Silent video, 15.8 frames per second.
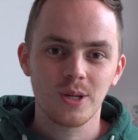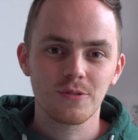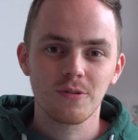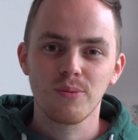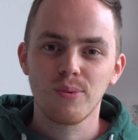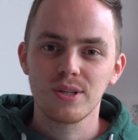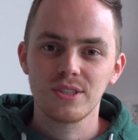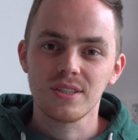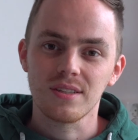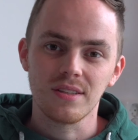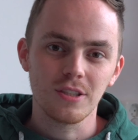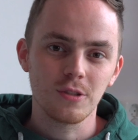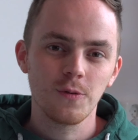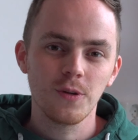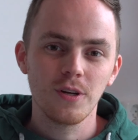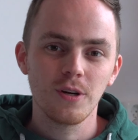much for watching
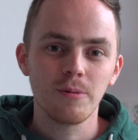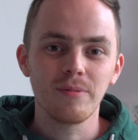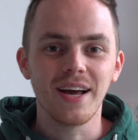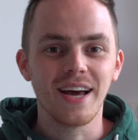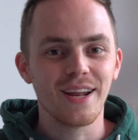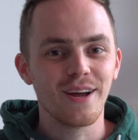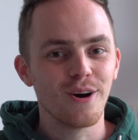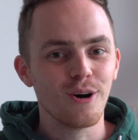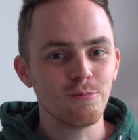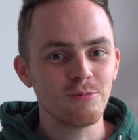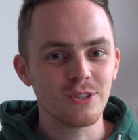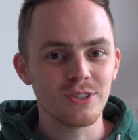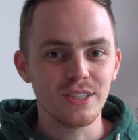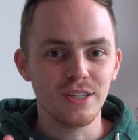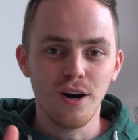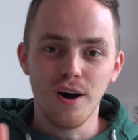this video, and I hope
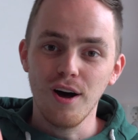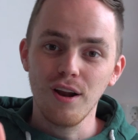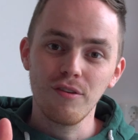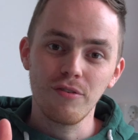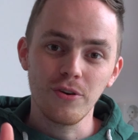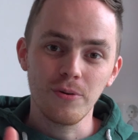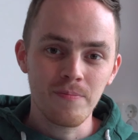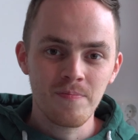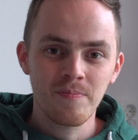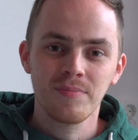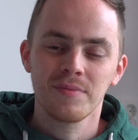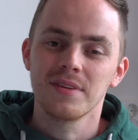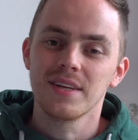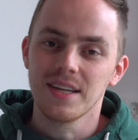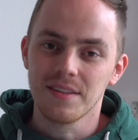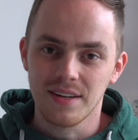to see all of you
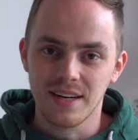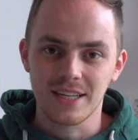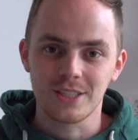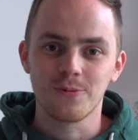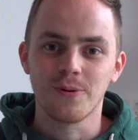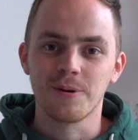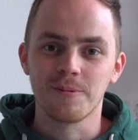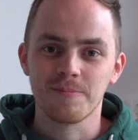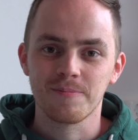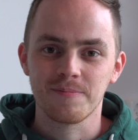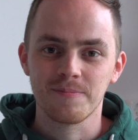in the next one.